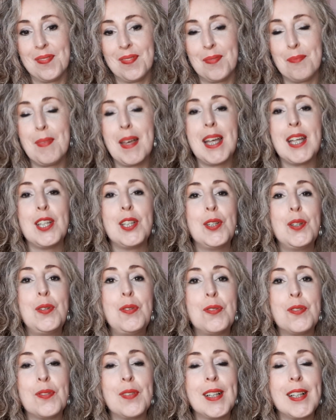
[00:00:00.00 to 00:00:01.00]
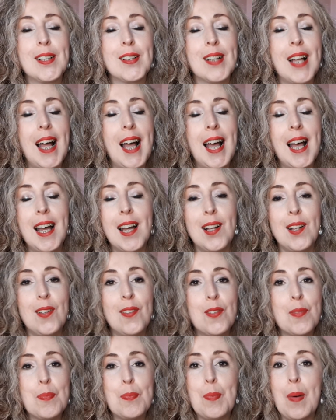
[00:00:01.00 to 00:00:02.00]
May you feel
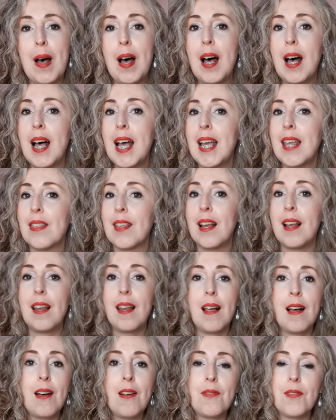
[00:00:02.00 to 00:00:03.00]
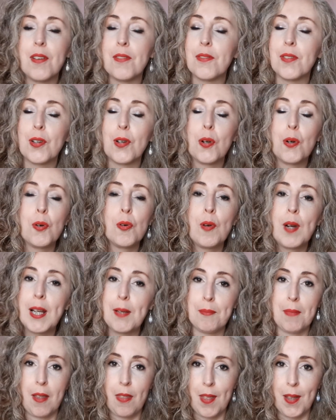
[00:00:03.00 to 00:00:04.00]
held by the love of the
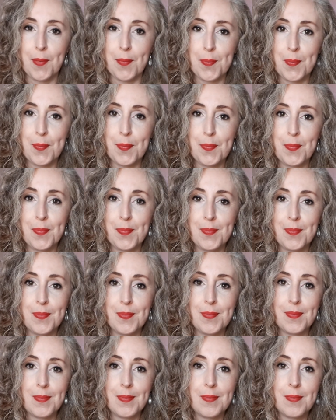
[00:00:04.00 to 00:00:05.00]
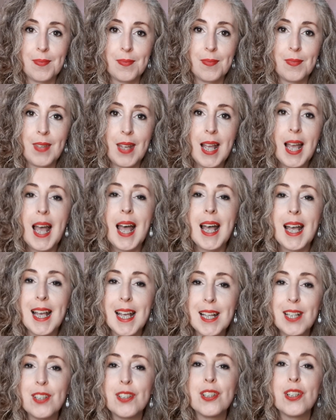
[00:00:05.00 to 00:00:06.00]
Great Mother
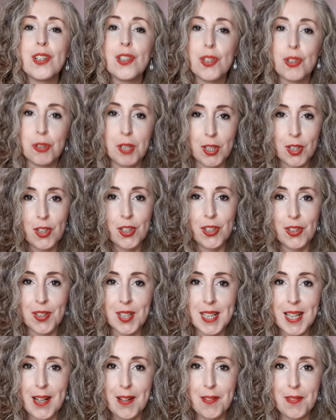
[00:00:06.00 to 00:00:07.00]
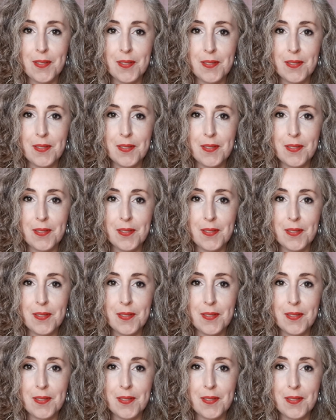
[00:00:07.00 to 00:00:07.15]
and trust yourself.